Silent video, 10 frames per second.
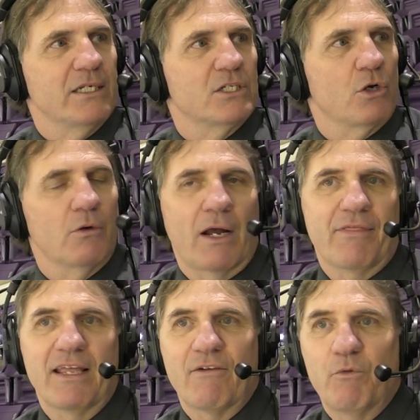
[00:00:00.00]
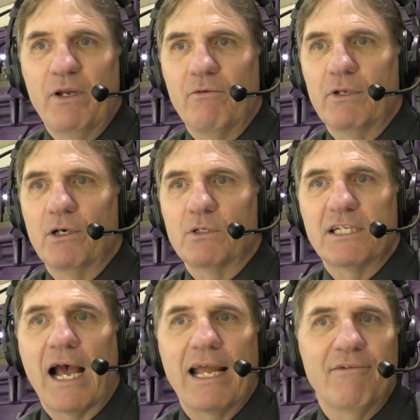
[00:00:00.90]
By so one point, I think yeah. if we, you know, a
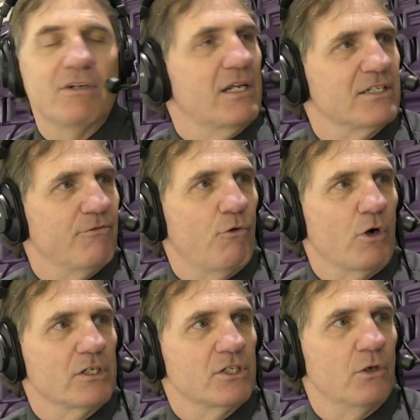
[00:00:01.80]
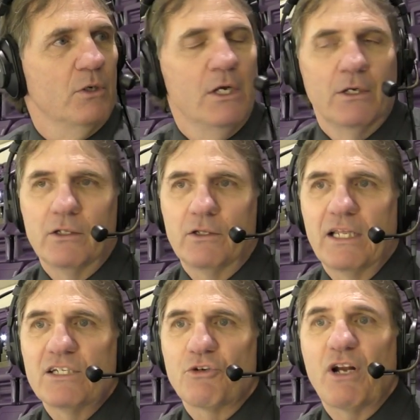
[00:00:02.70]
tie even does it for us. So
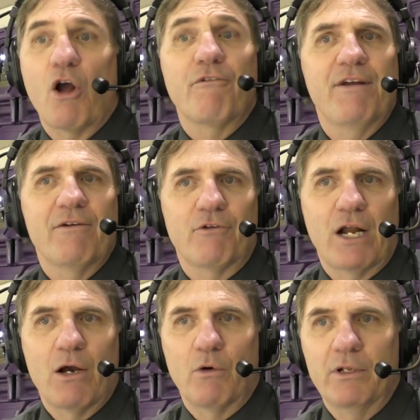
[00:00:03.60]
things are in our favor now.